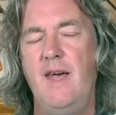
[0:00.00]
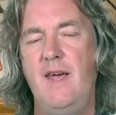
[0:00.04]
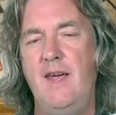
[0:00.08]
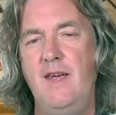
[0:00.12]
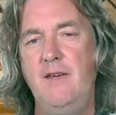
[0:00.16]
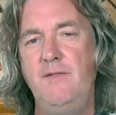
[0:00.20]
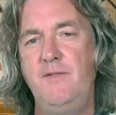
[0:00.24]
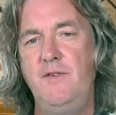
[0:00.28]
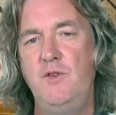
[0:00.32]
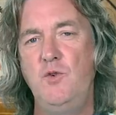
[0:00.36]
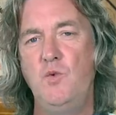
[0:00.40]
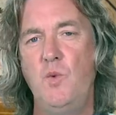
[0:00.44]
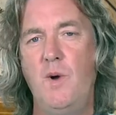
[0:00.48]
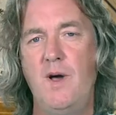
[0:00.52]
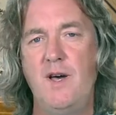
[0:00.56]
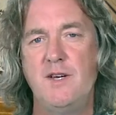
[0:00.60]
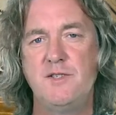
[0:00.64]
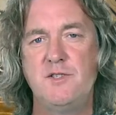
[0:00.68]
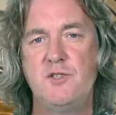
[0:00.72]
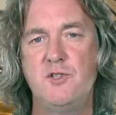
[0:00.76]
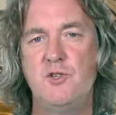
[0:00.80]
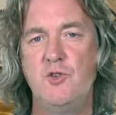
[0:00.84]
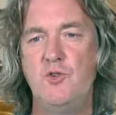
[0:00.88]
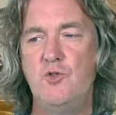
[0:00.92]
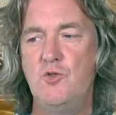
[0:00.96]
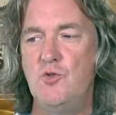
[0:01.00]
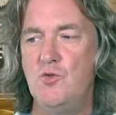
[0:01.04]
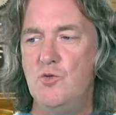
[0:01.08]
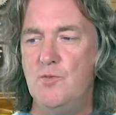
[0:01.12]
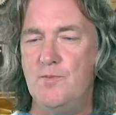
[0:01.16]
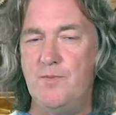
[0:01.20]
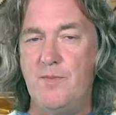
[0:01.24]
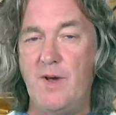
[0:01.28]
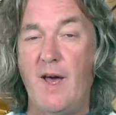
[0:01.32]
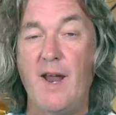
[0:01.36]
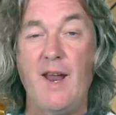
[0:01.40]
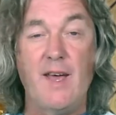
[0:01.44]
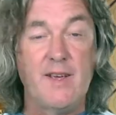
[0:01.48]
If you were to,
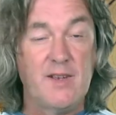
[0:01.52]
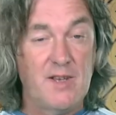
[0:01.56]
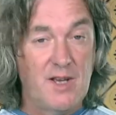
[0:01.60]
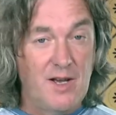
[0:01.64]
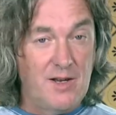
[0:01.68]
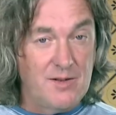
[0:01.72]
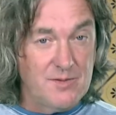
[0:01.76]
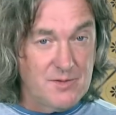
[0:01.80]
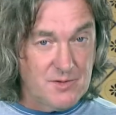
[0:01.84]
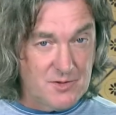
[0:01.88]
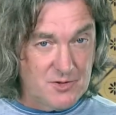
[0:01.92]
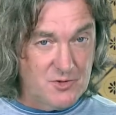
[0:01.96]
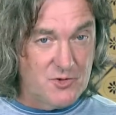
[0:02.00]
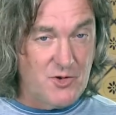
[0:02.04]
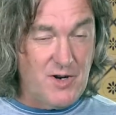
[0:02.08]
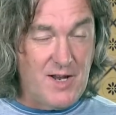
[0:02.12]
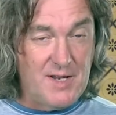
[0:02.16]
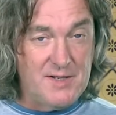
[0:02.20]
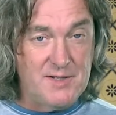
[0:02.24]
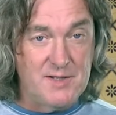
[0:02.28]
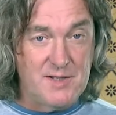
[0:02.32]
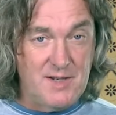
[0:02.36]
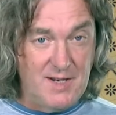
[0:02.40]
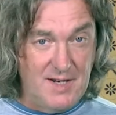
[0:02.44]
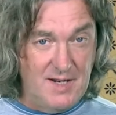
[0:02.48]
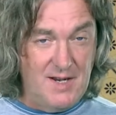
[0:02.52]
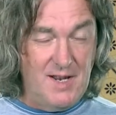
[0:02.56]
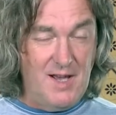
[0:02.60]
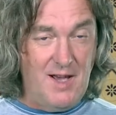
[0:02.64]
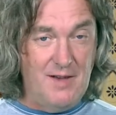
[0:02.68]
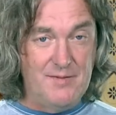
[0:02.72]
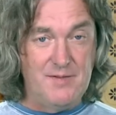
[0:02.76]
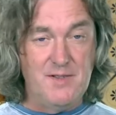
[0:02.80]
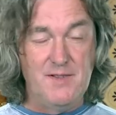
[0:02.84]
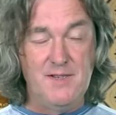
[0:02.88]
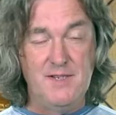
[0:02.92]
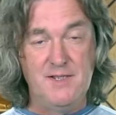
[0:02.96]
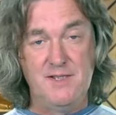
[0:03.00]
and I can't stress
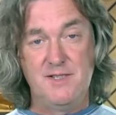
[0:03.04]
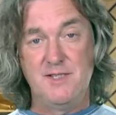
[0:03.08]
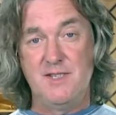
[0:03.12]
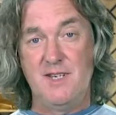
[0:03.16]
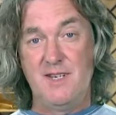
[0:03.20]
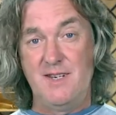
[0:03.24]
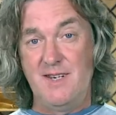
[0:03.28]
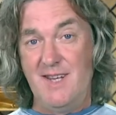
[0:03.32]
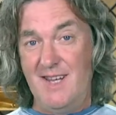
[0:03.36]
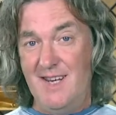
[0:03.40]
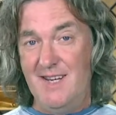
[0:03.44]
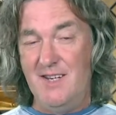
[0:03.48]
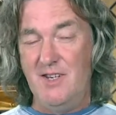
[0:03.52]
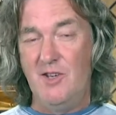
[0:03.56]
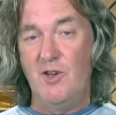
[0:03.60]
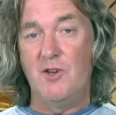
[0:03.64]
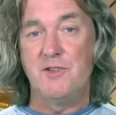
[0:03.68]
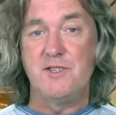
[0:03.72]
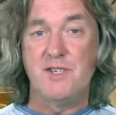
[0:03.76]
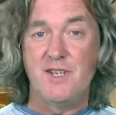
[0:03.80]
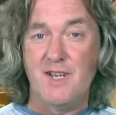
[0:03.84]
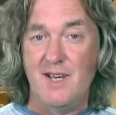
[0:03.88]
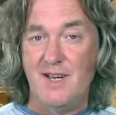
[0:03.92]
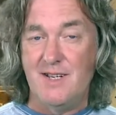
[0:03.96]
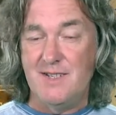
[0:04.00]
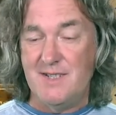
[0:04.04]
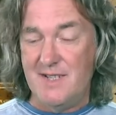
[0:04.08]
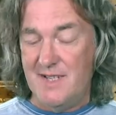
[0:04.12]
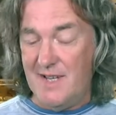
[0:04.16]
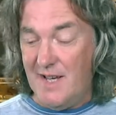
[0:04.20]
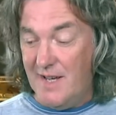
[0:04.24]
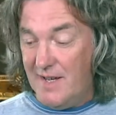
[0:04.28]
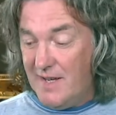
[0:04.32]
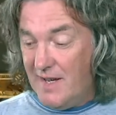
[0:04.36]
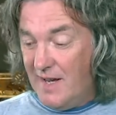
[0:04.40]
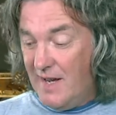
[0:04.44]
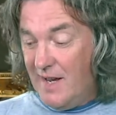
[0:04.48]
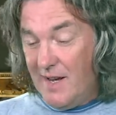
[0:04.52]
enough that this is an idiotic idea,